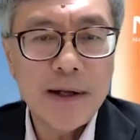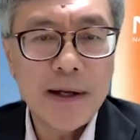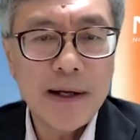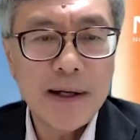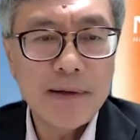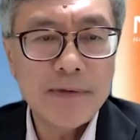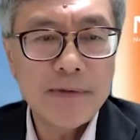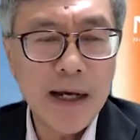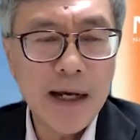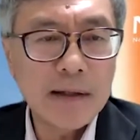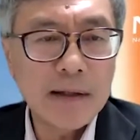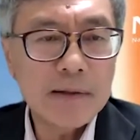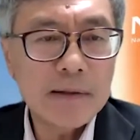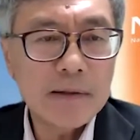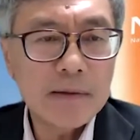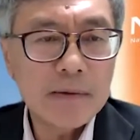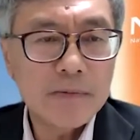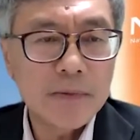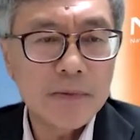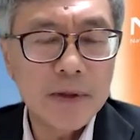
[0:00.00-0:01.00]
And that
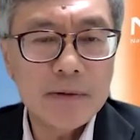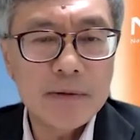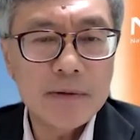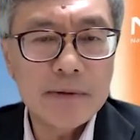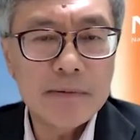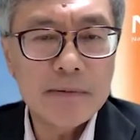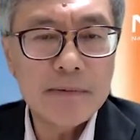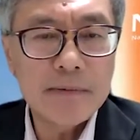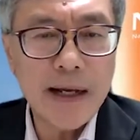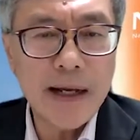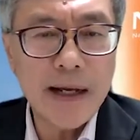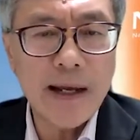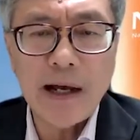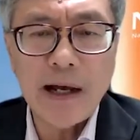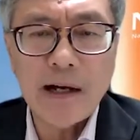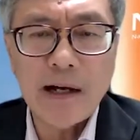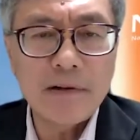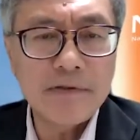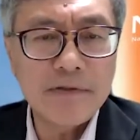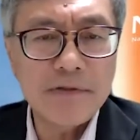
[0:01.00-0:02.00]
would take
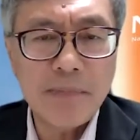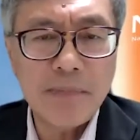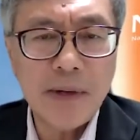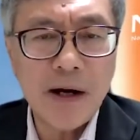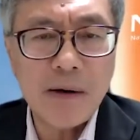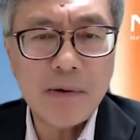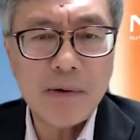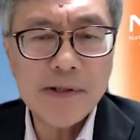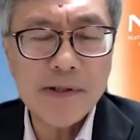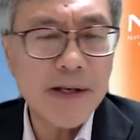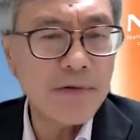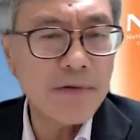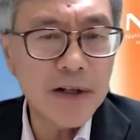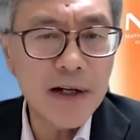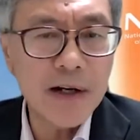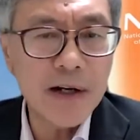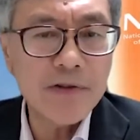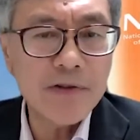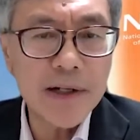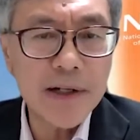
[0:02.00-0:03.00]
care of about
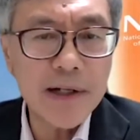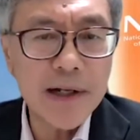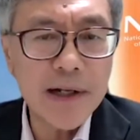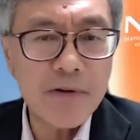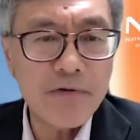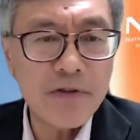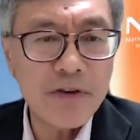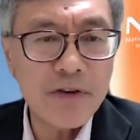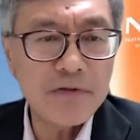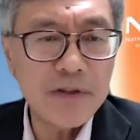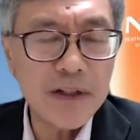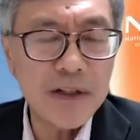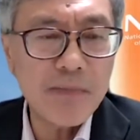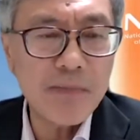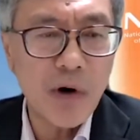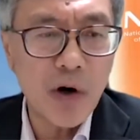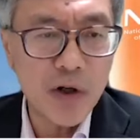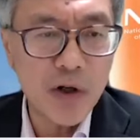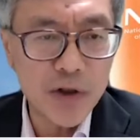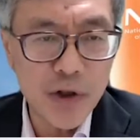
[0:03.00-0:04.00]

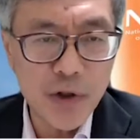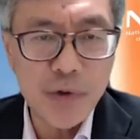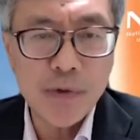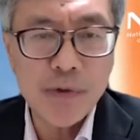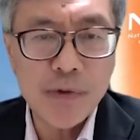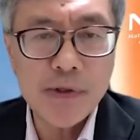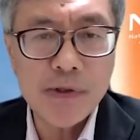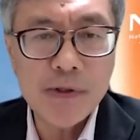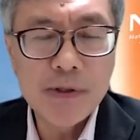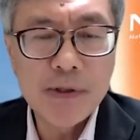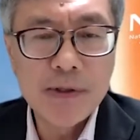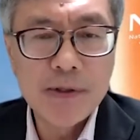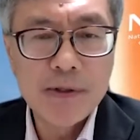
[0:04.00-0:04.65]
750 modules.